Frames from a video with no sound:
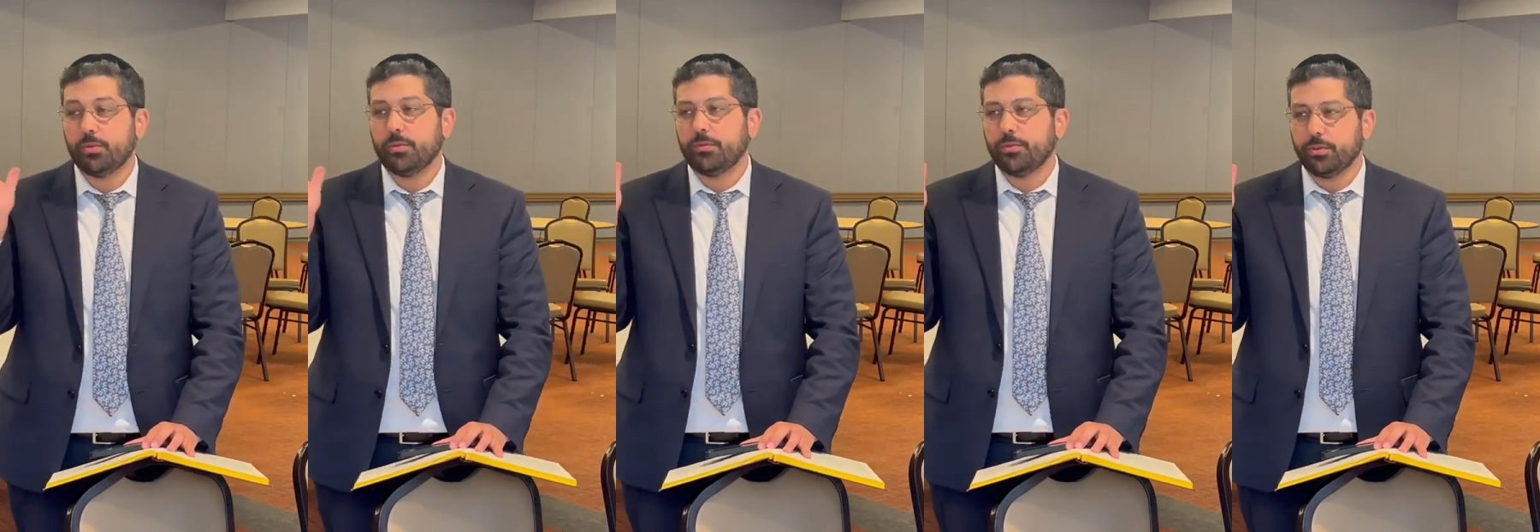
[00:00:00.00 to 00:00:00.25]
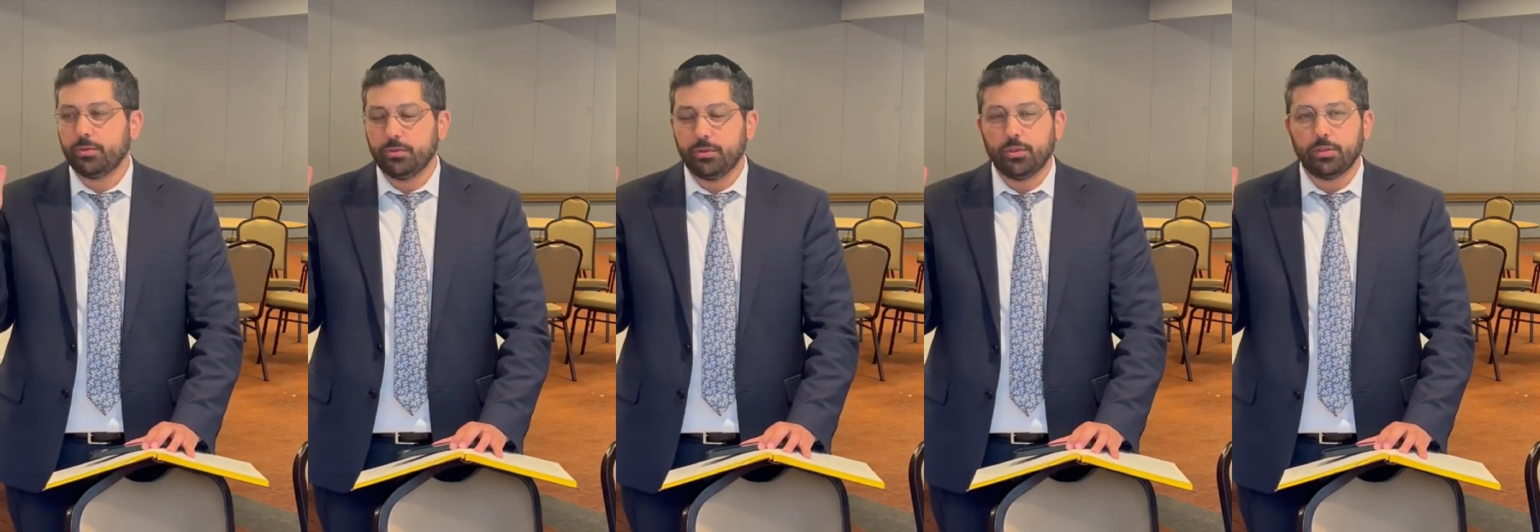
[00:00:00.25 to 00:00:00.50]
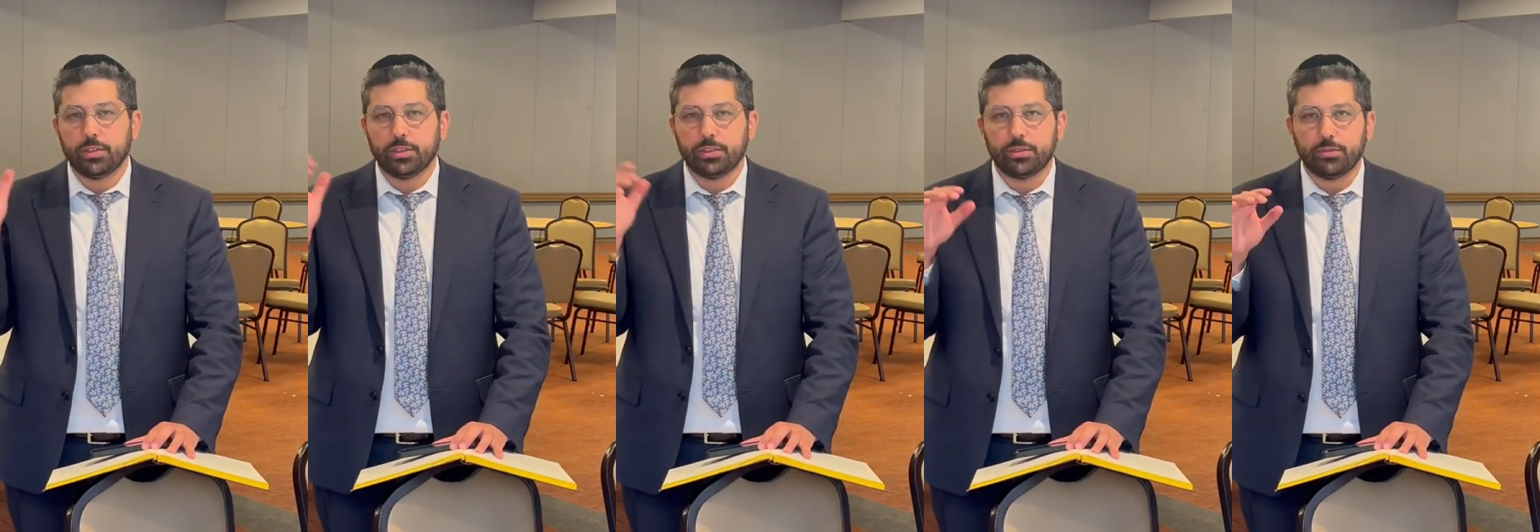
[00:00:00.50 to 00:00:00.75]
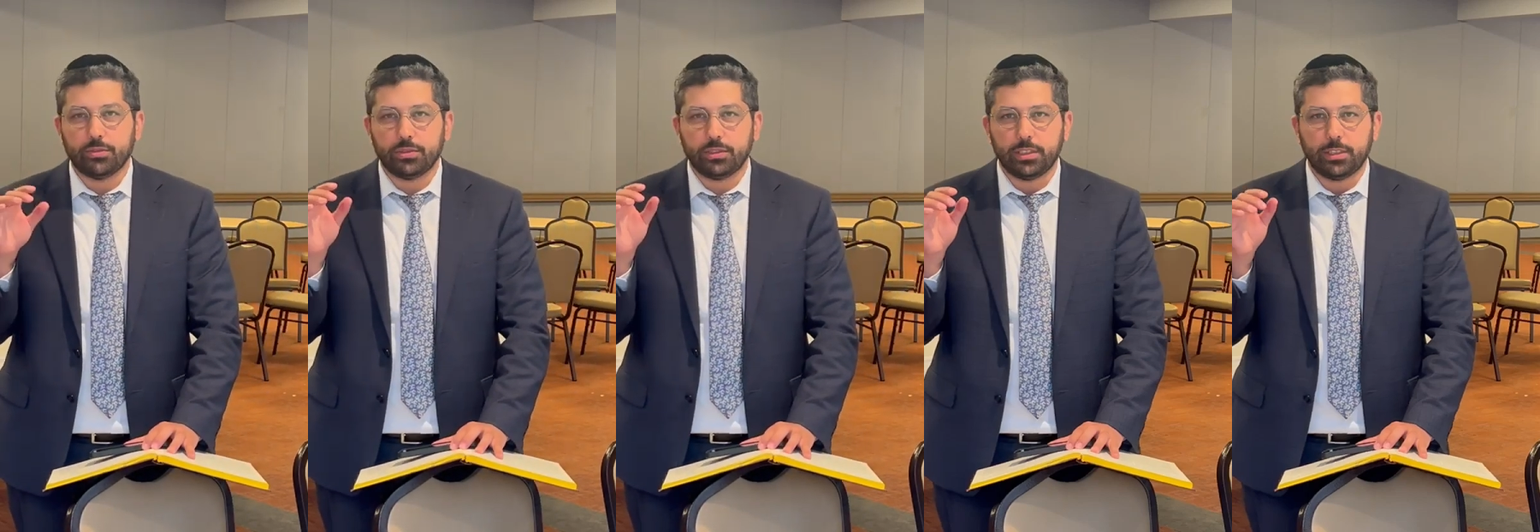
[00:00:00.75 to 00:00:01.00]
If you'll notice,
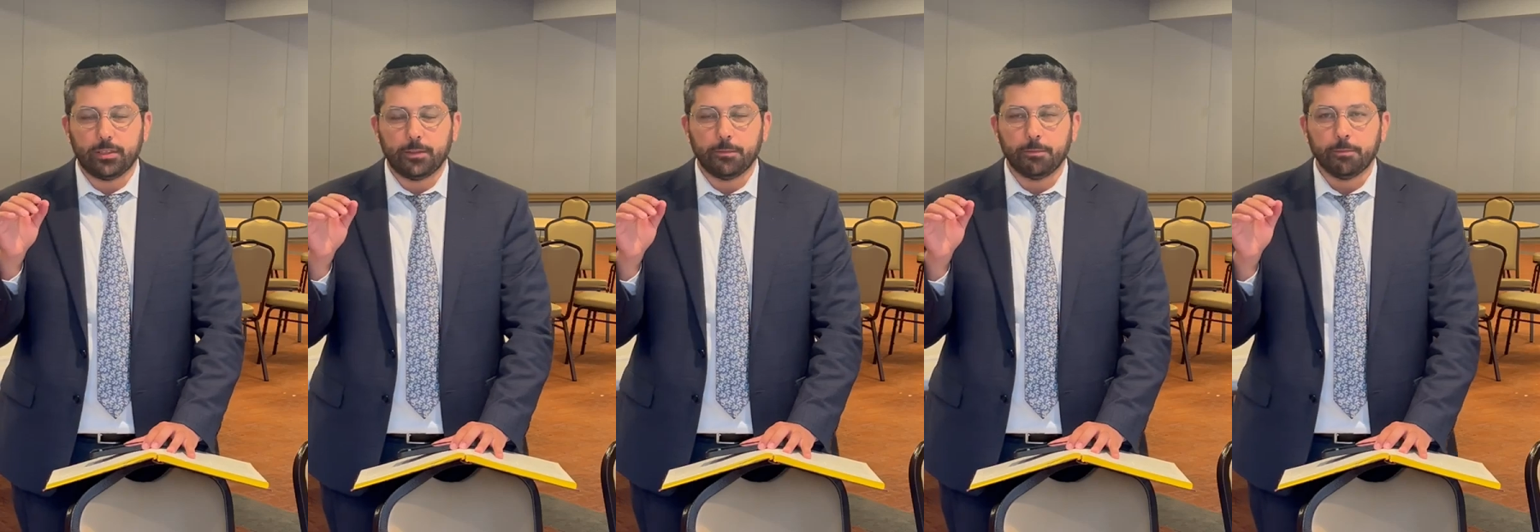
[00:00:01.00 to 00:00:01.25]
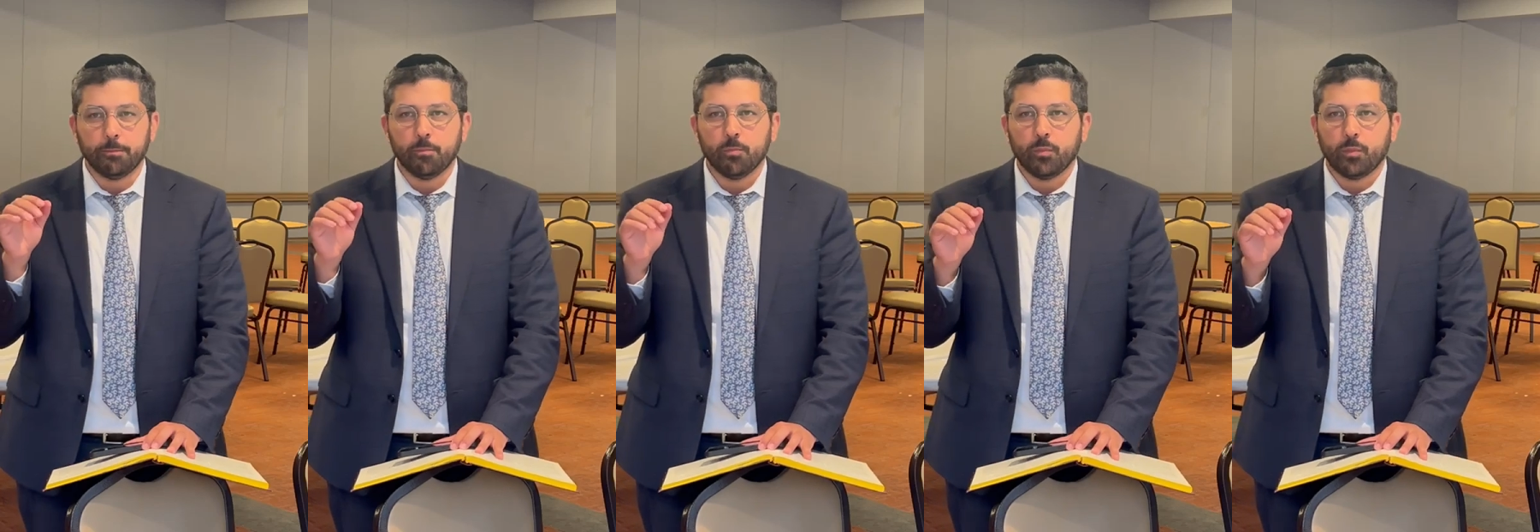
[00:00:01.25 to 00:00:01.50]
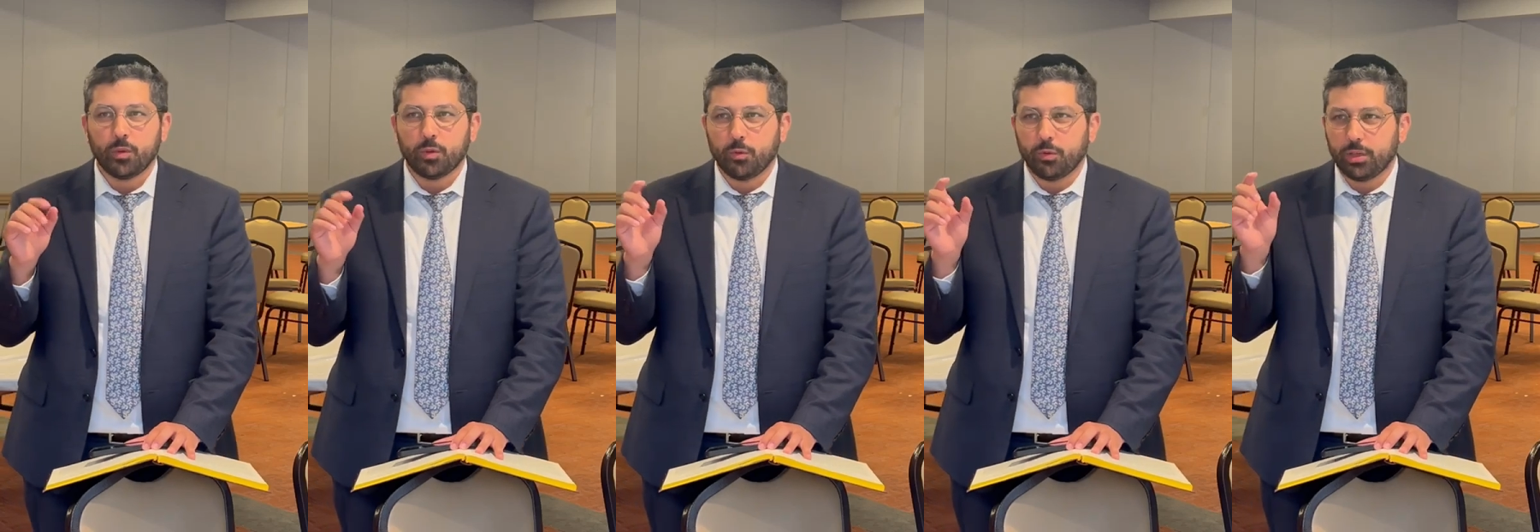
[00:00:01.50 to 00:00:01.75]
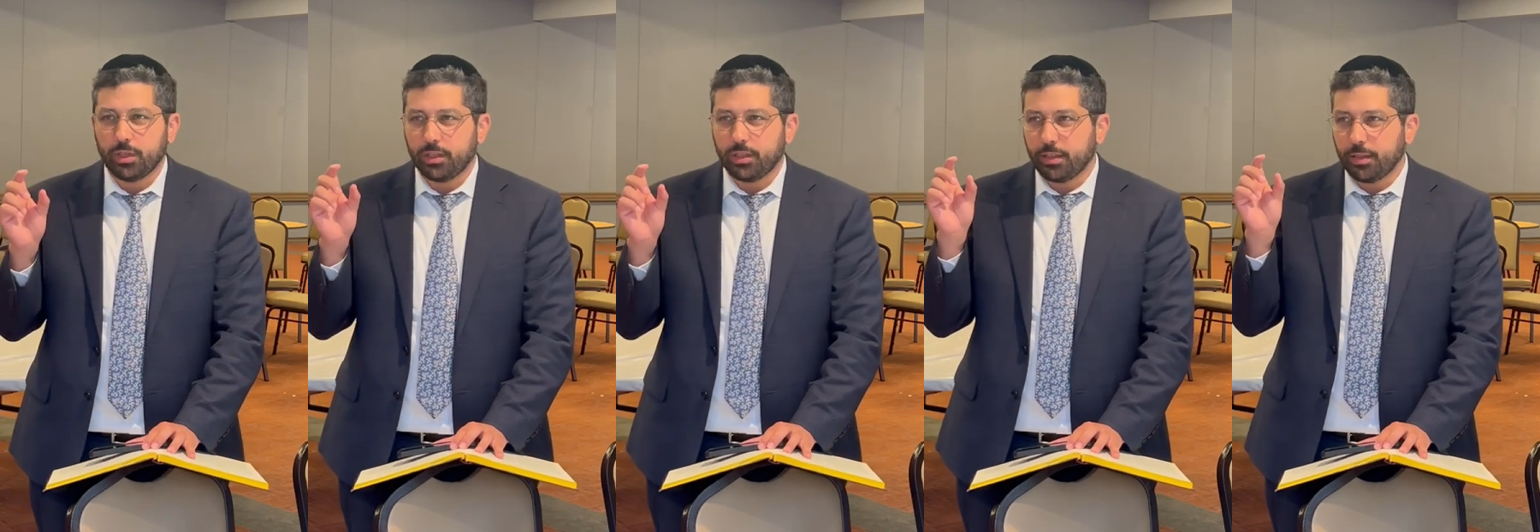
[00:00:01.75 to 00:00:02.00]
you'll see
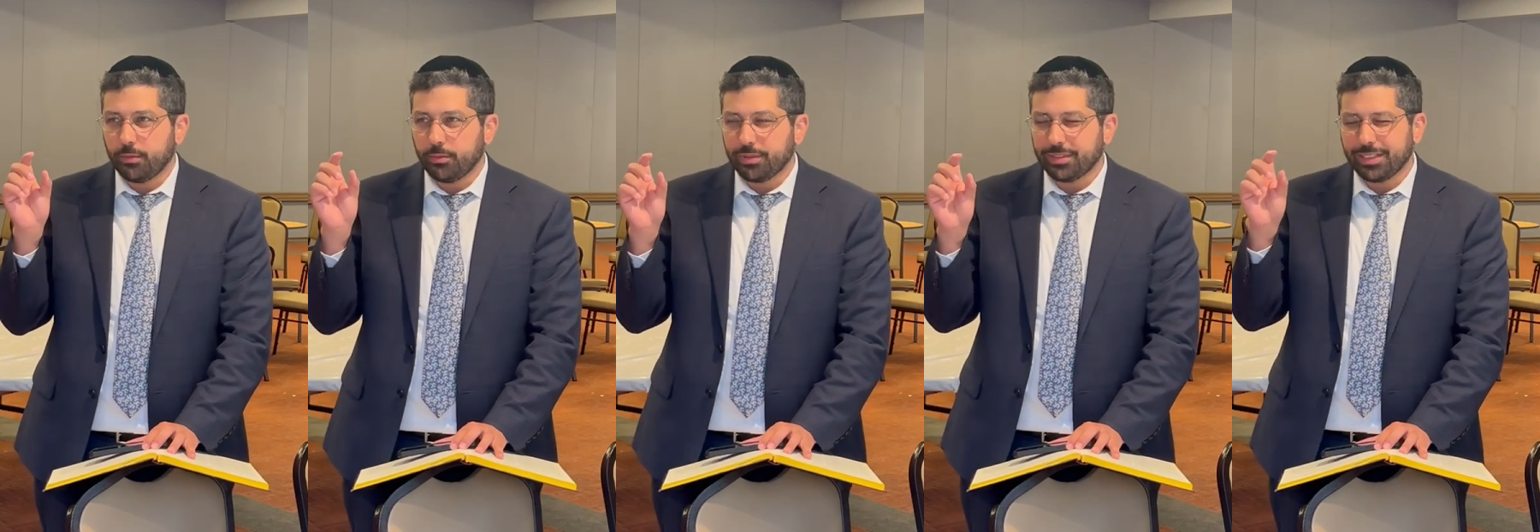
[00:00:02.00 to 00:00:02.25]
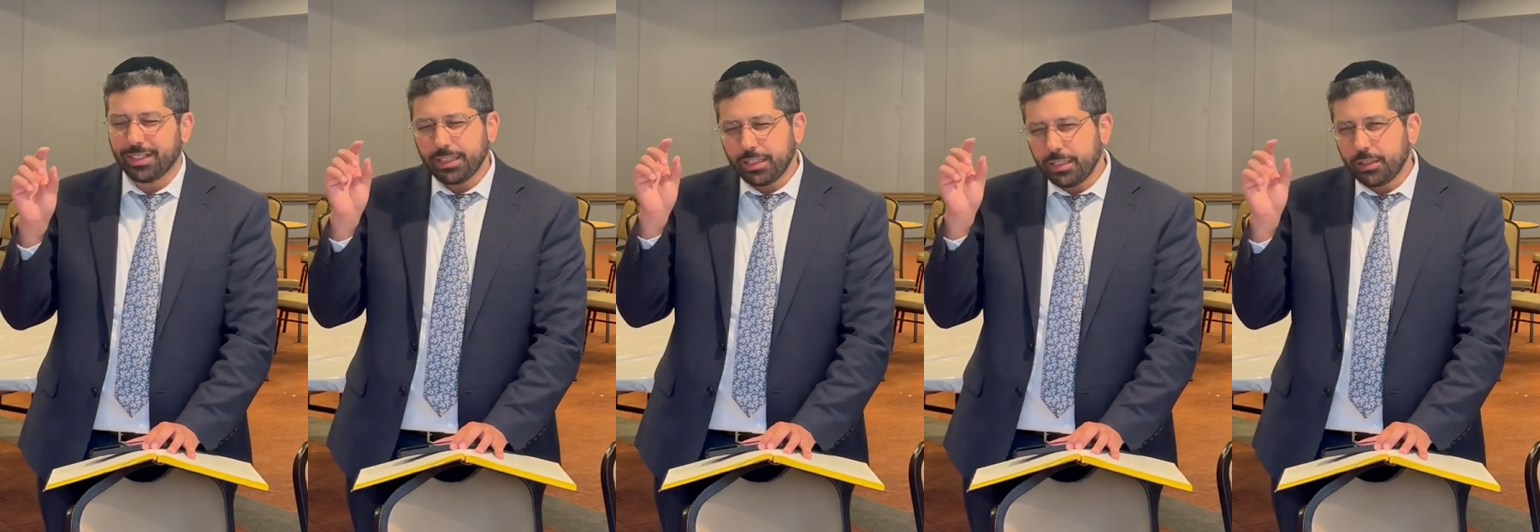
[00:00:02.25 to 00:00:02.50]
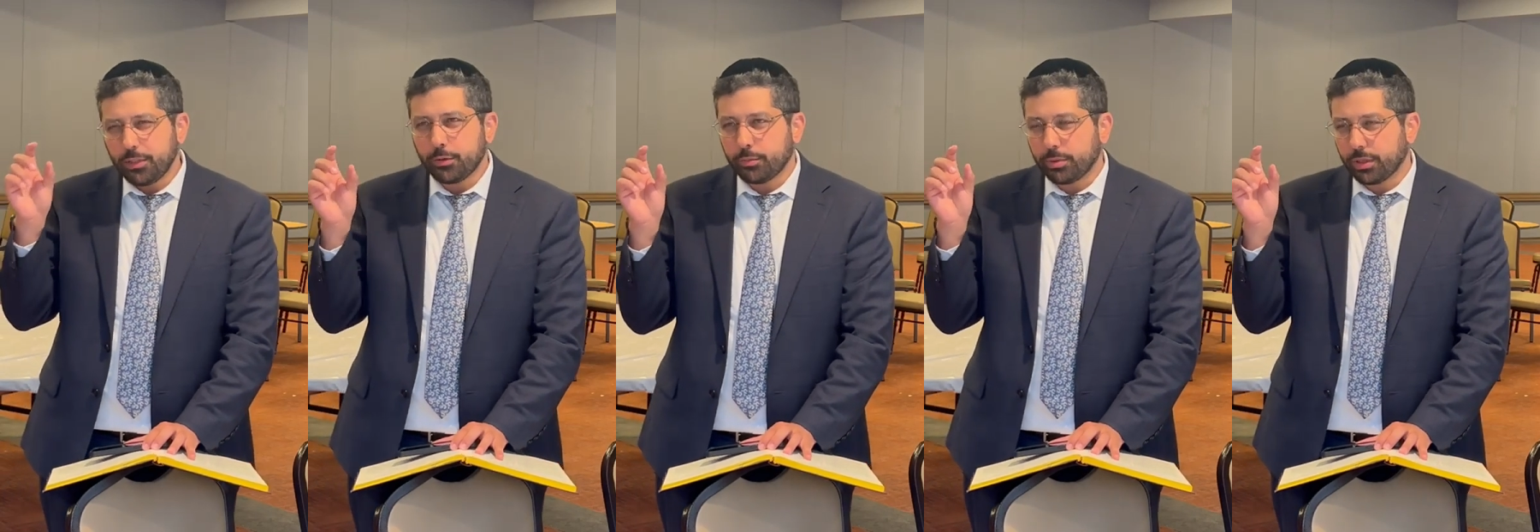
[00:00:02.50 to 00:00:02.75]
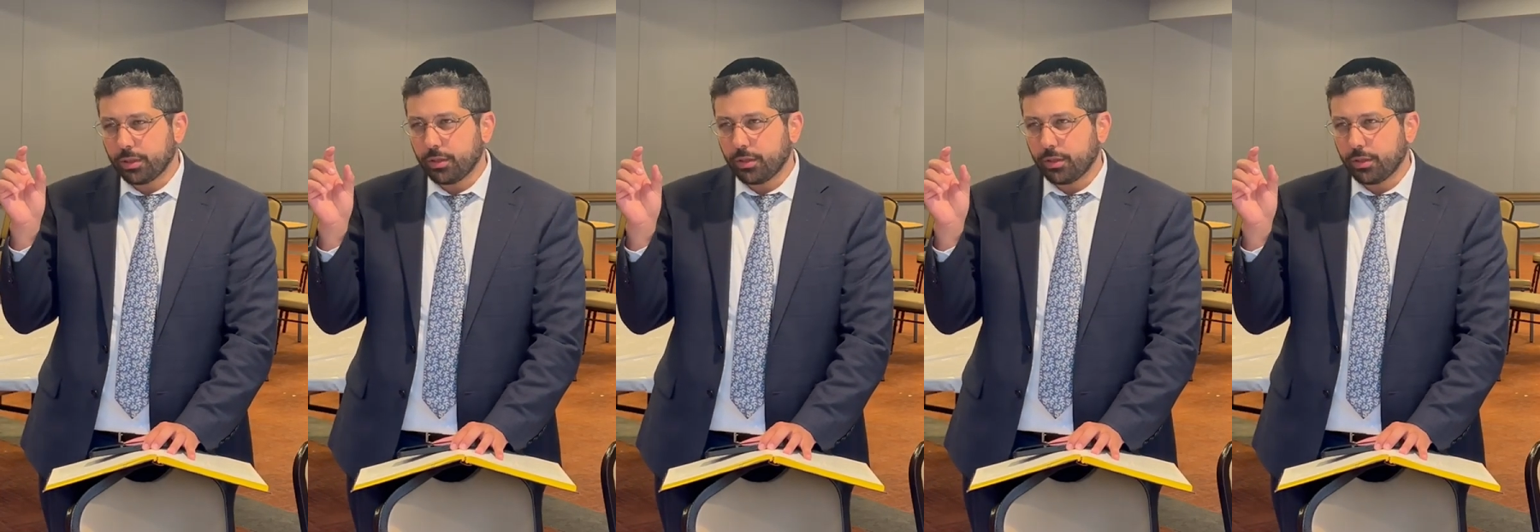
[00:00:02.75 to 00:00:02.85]
one of them is a little bit